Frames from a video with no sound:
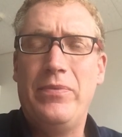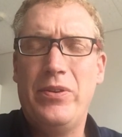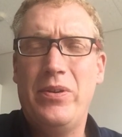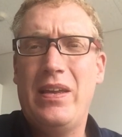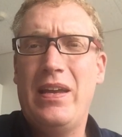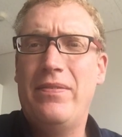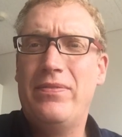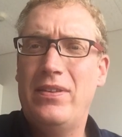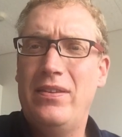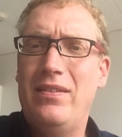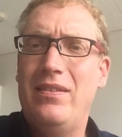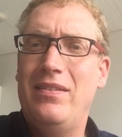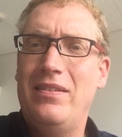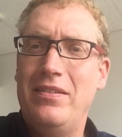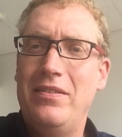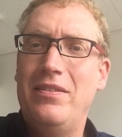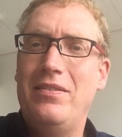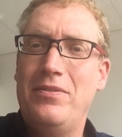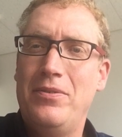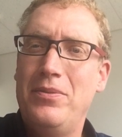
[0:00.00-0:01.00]
So you have
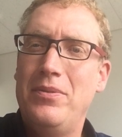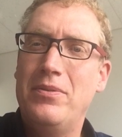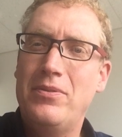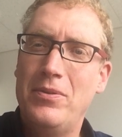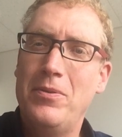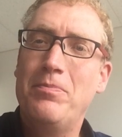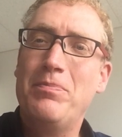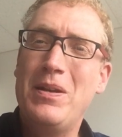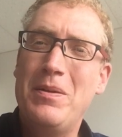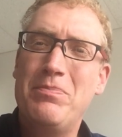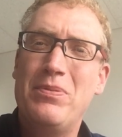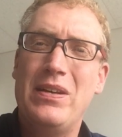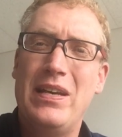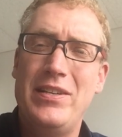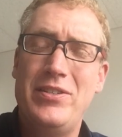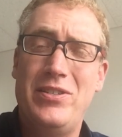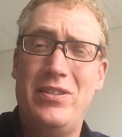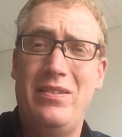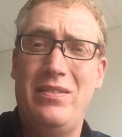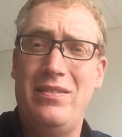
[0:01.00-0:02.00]
to, so
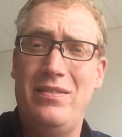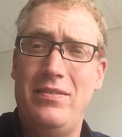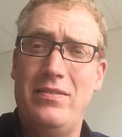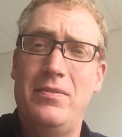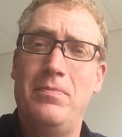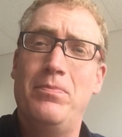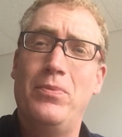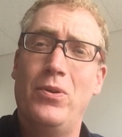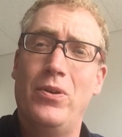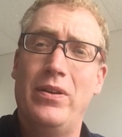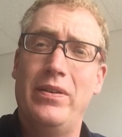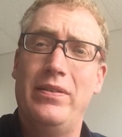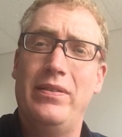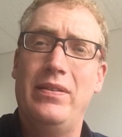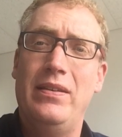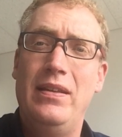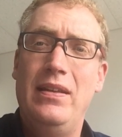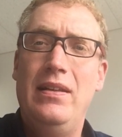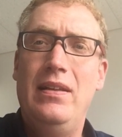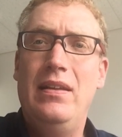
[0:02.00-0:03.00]
preparation is important
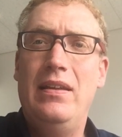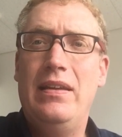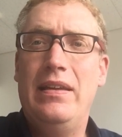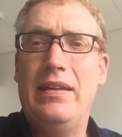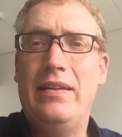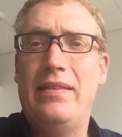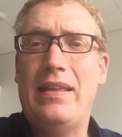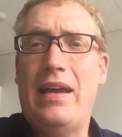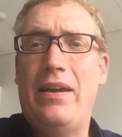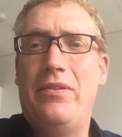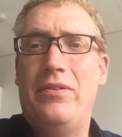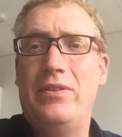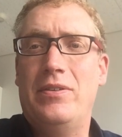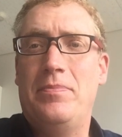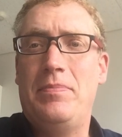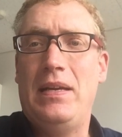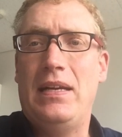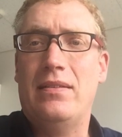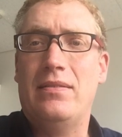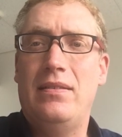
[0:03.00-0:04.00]
in that
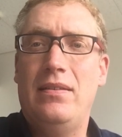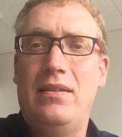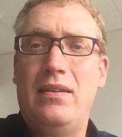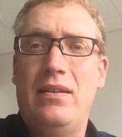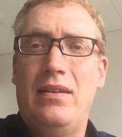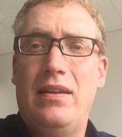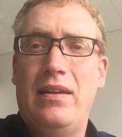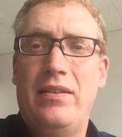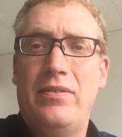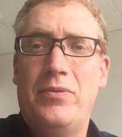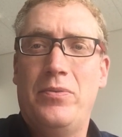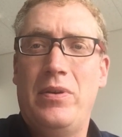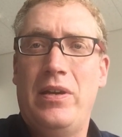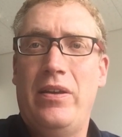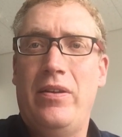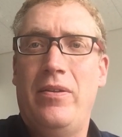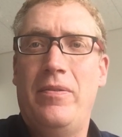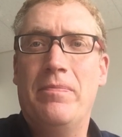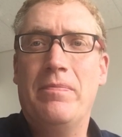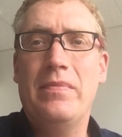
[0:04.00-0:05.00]
respect as
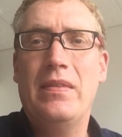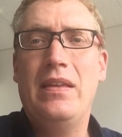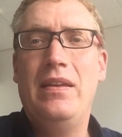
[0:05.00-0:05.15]
well.